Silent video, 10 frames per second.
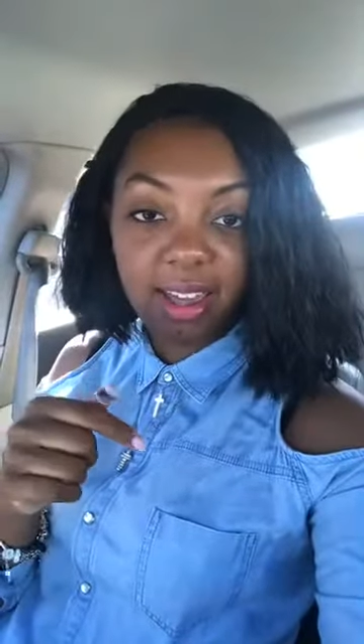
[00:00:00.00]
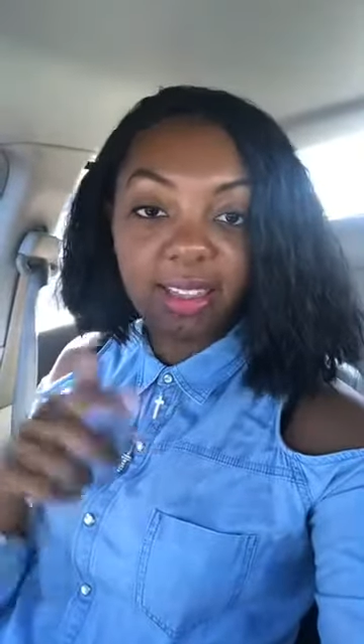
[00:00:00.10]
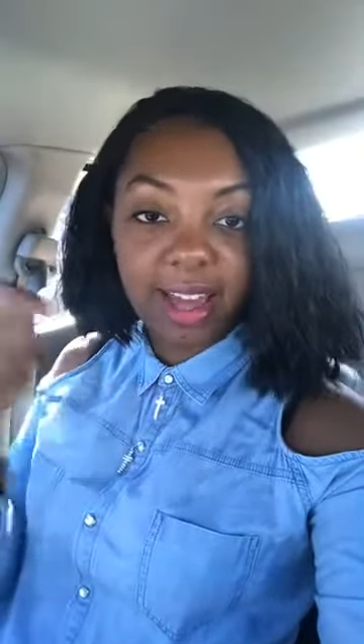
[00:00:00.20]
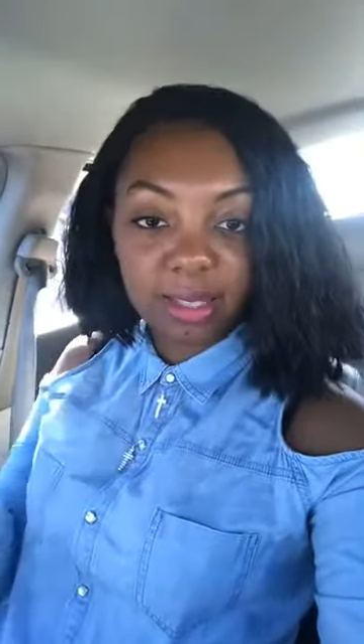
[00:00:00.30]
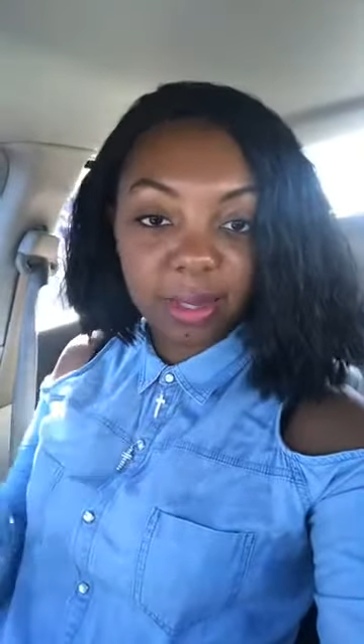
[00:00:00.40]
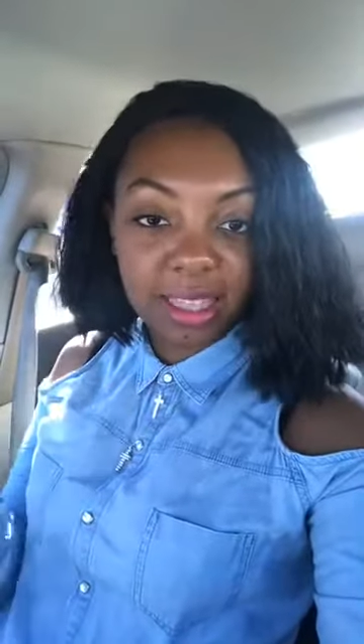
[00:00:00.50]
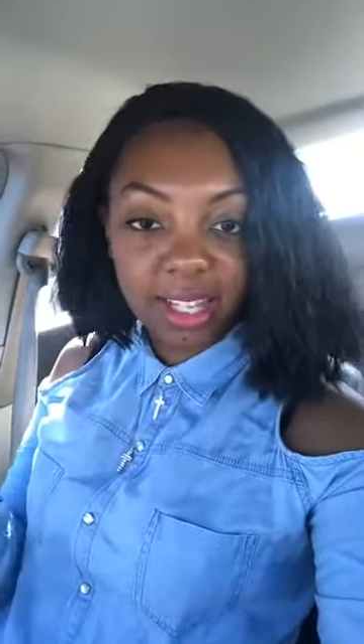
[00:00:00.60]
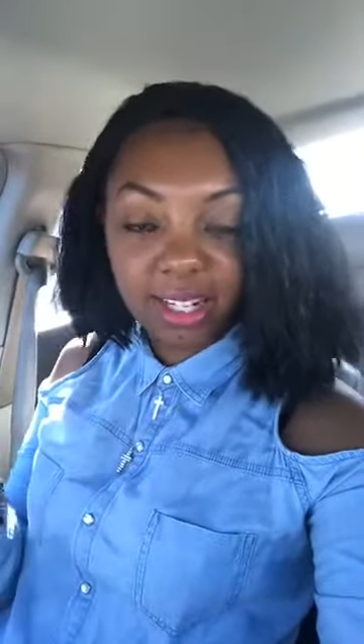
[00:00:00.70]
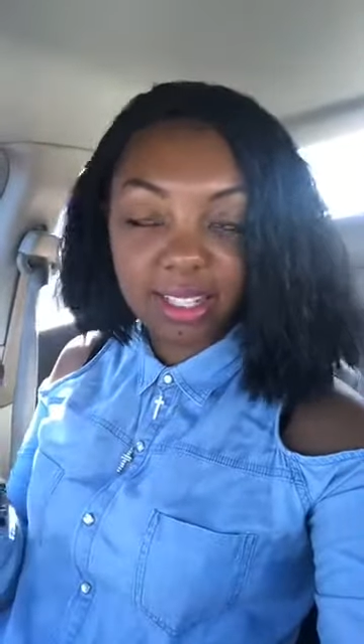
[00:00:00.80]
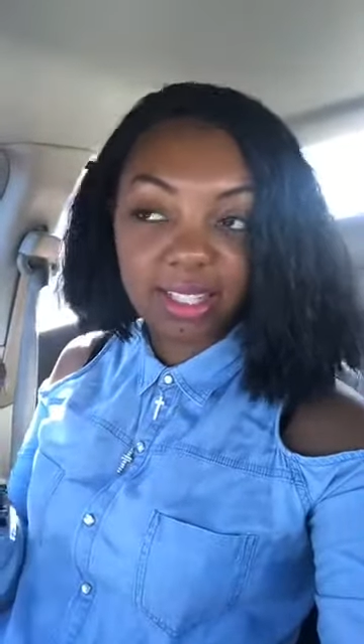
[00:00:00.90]
last week
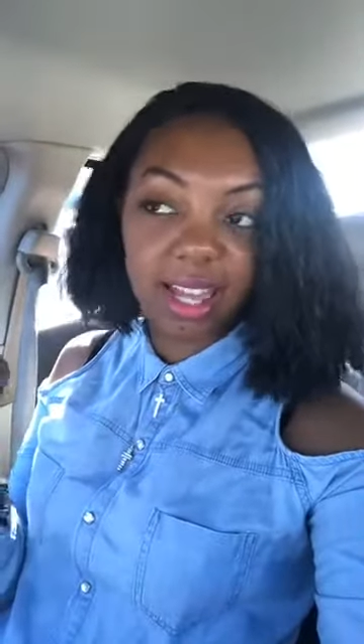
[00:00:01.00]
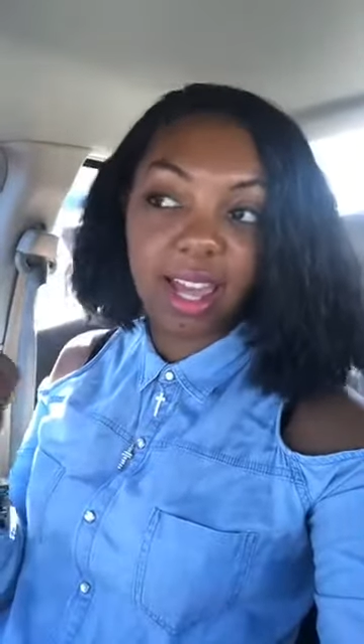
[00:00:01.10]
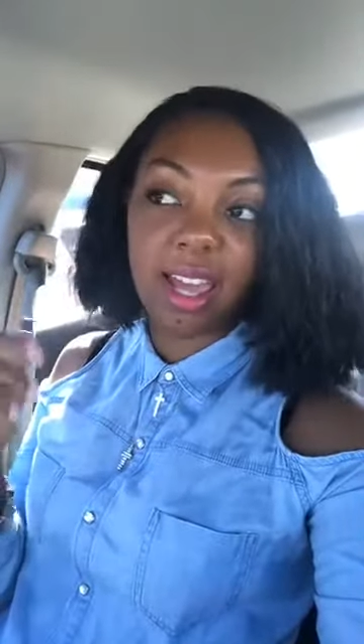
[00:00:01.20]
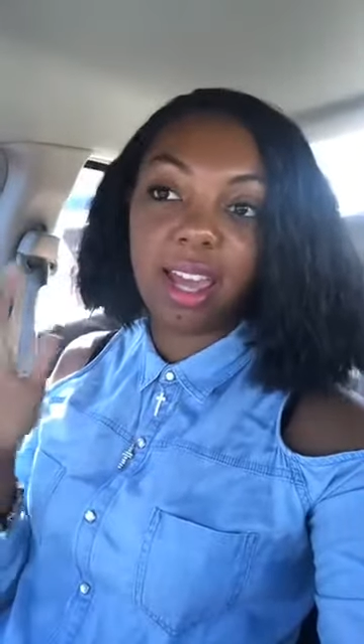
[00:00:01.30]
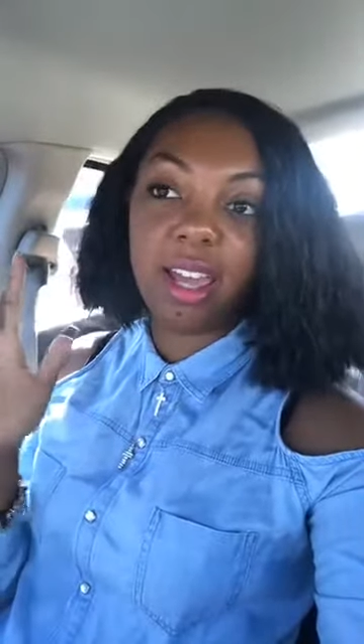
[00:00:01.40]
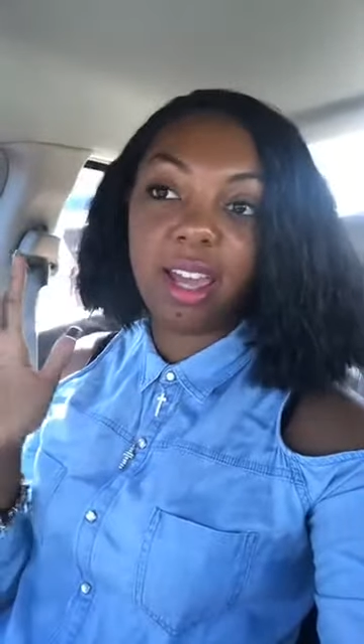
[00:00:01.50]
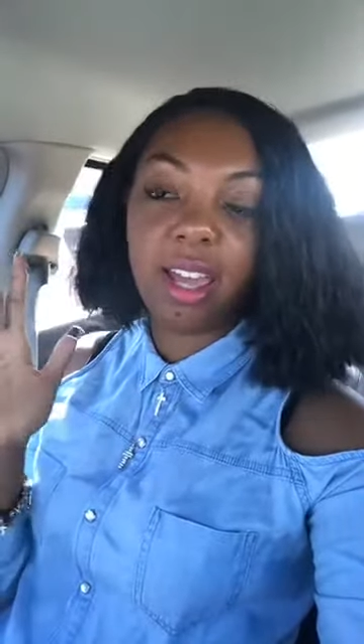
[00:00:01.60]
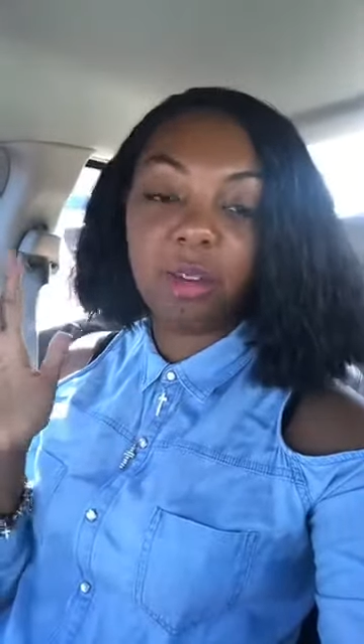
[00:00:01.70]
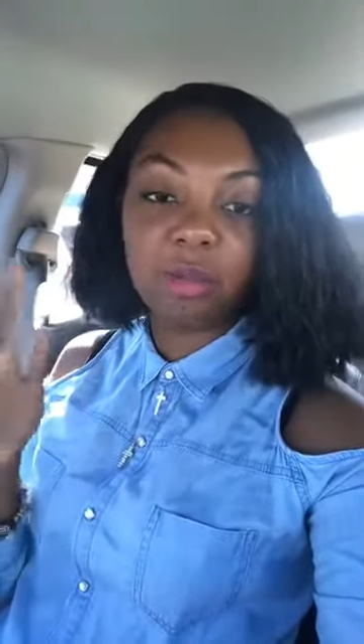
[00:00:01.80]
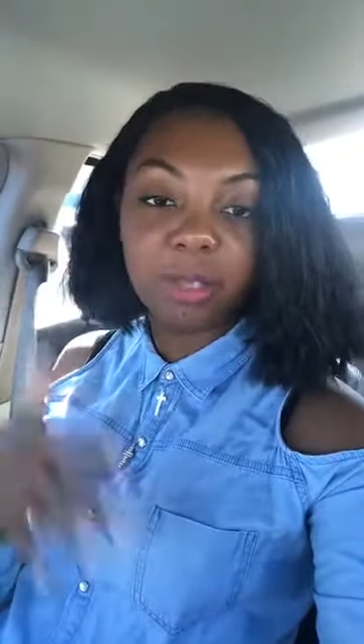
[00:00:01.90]
Thursday,
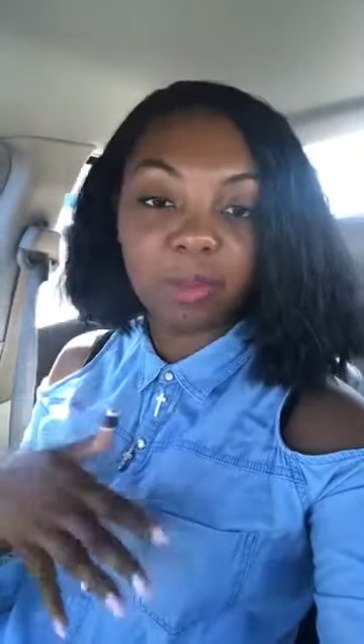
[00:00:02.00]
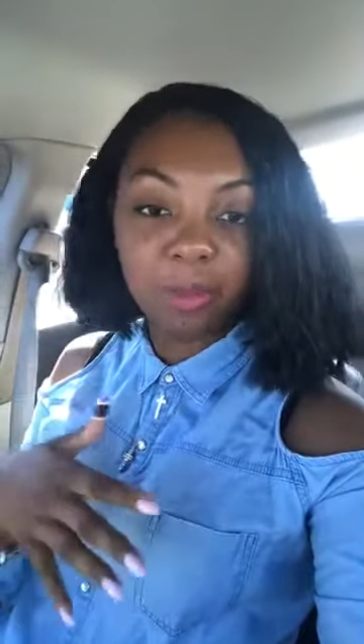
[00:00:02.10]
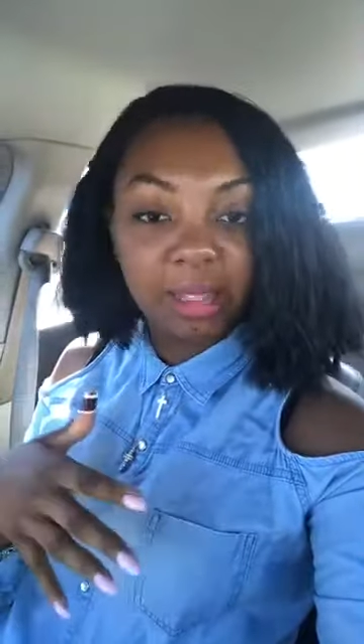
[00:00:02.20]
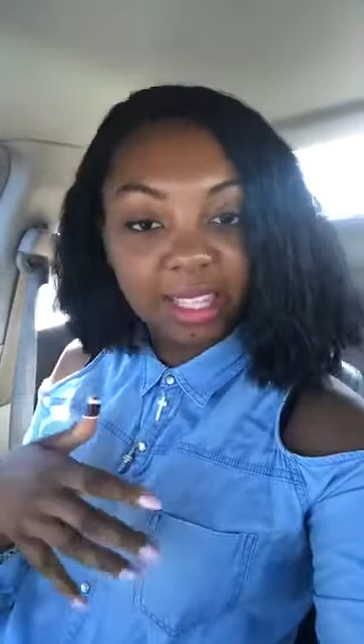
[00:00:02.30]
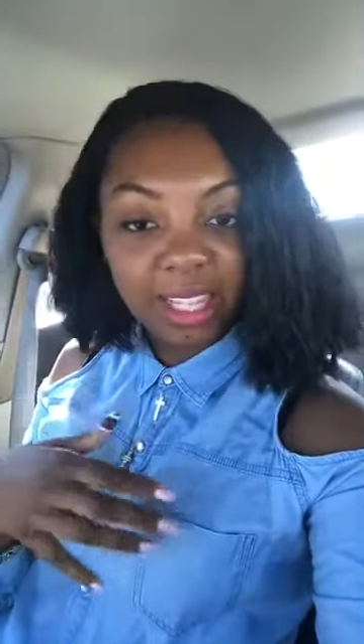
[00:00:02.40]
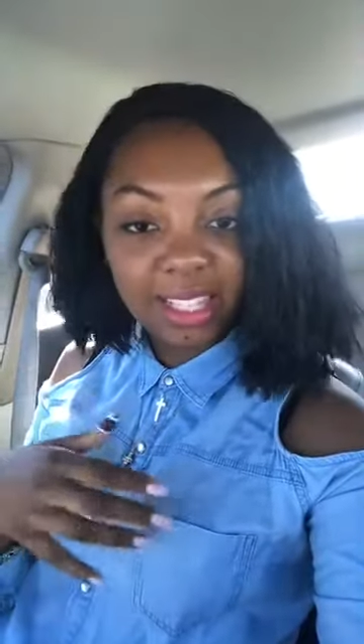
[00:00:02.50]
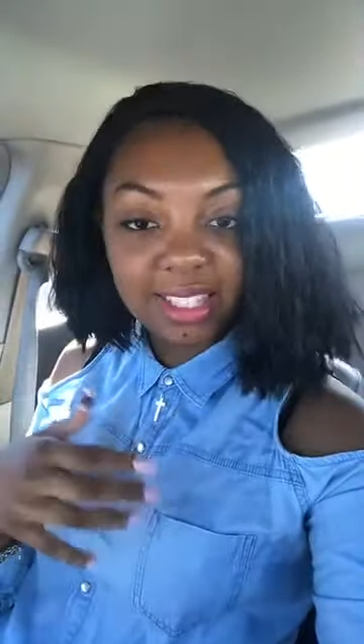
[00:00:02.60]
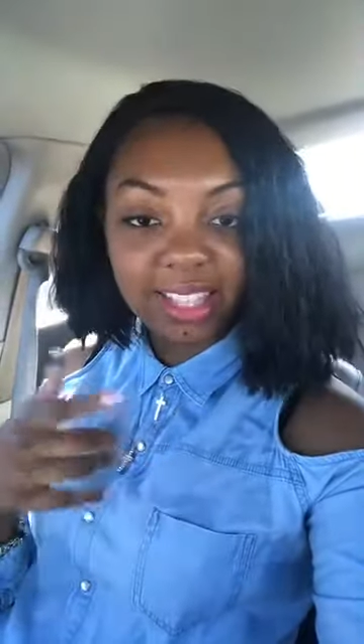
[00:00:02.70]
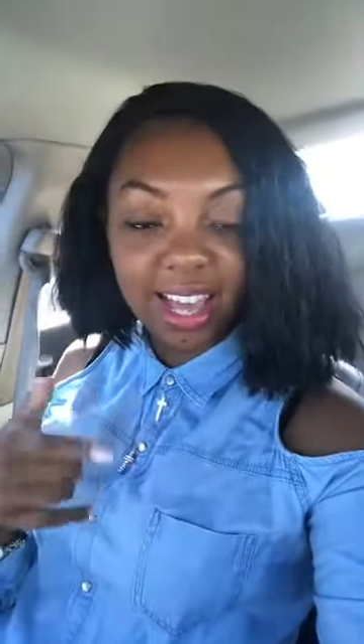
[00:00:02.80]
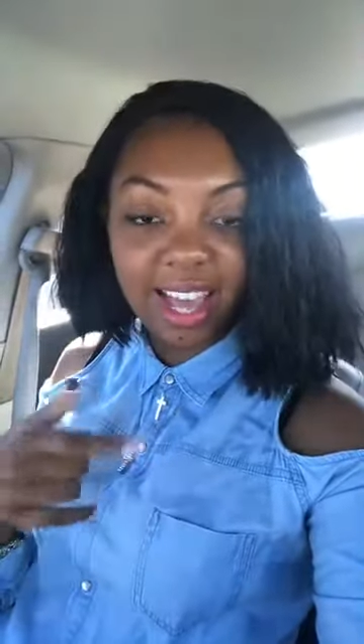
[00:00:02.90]
it was
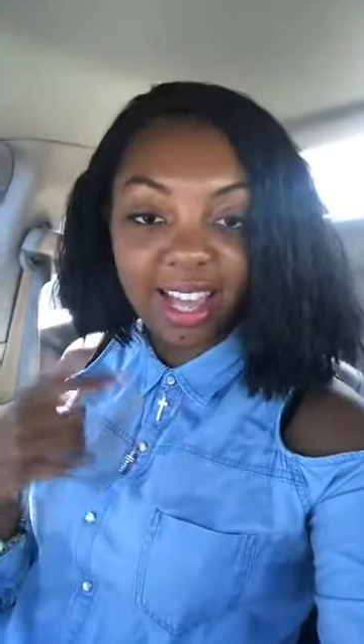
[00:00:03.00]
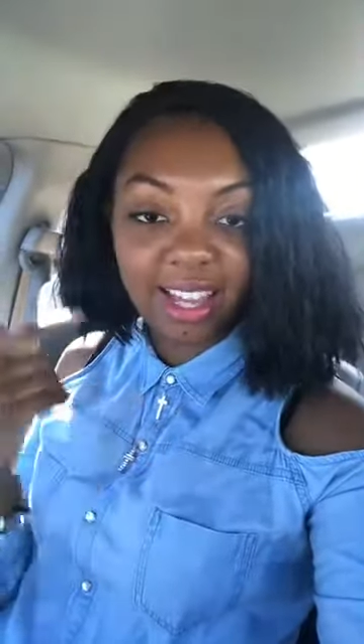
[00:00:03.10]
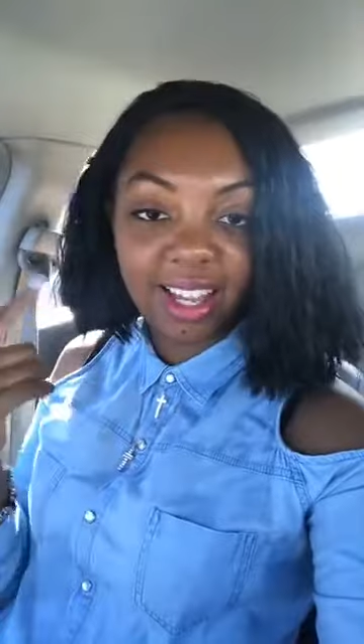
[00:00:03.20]
released that